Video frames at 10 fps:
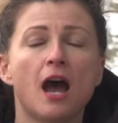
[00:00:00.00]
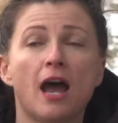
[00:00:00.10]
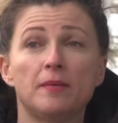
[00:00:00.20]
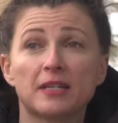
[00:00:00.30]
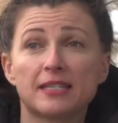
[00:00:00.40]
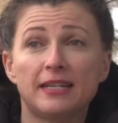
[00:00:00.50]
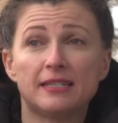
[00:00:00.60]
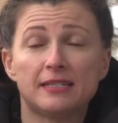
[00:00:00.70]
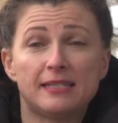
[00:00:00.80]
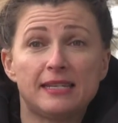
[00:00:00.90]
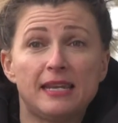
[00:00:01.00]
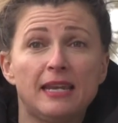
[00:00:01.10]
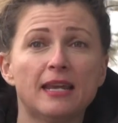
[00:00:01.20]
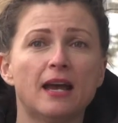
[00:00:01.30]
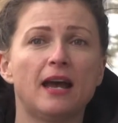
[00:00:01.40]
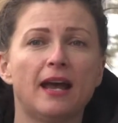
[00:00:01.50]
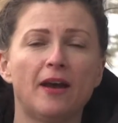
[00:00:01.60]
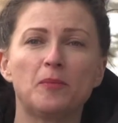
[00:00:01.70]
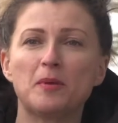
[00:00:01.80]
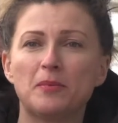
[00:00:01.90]
I'm excited to see uh,
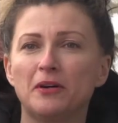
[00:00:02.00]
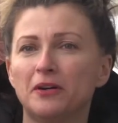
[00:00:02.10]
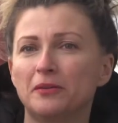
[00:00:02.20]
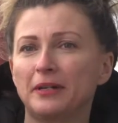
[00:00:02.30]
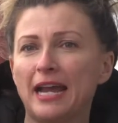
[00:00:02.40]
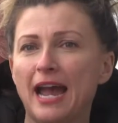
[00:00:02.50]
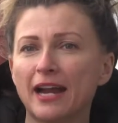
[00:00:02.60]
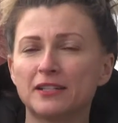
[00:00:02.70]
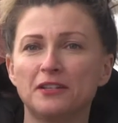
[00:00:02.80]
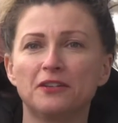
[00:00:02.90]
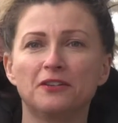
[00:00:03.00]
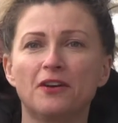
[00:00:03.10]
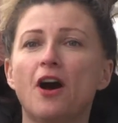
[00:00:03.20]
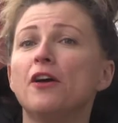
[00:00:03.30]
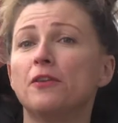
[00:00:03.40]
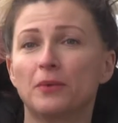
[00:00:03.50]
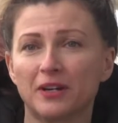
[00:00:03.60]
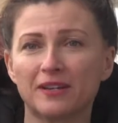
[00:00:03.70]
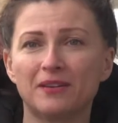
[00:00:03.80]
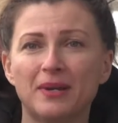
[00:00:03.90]
how people react to all the
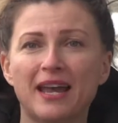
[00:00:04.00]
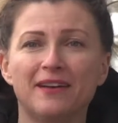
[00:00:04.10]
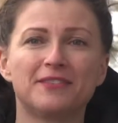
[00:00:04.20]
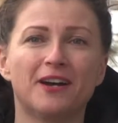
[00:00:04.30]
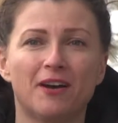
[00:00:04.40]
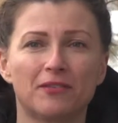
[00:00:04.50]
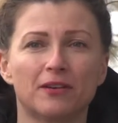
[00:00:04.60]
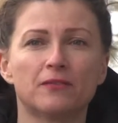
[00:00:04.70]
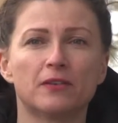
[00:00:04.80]
work that we have to offer